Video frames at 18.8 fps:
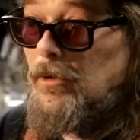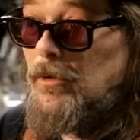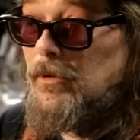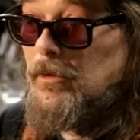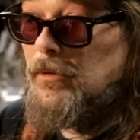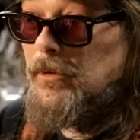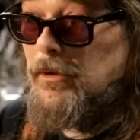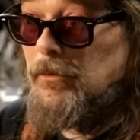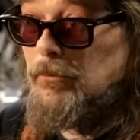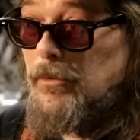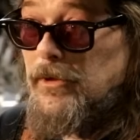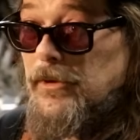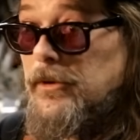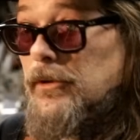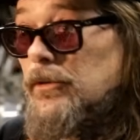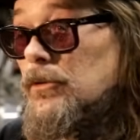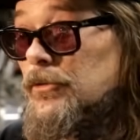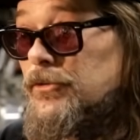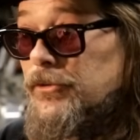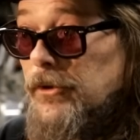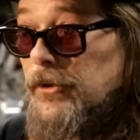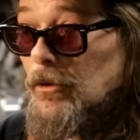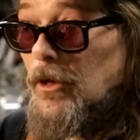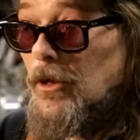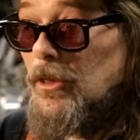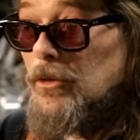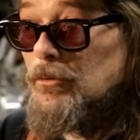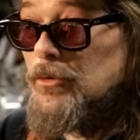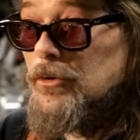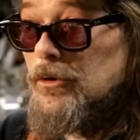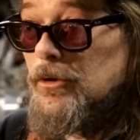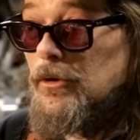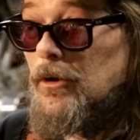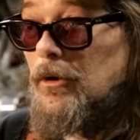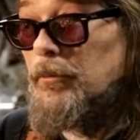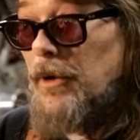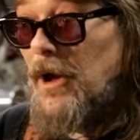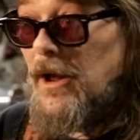And we'd either steal all the
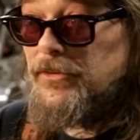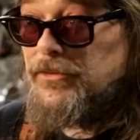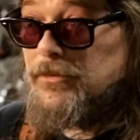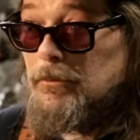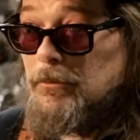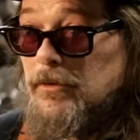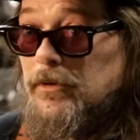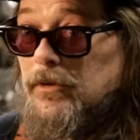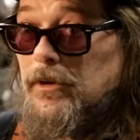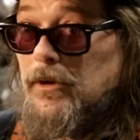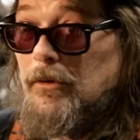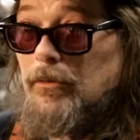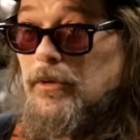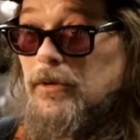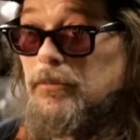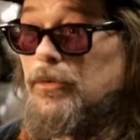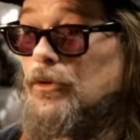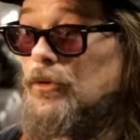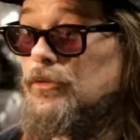wood or buy some of it, and we'd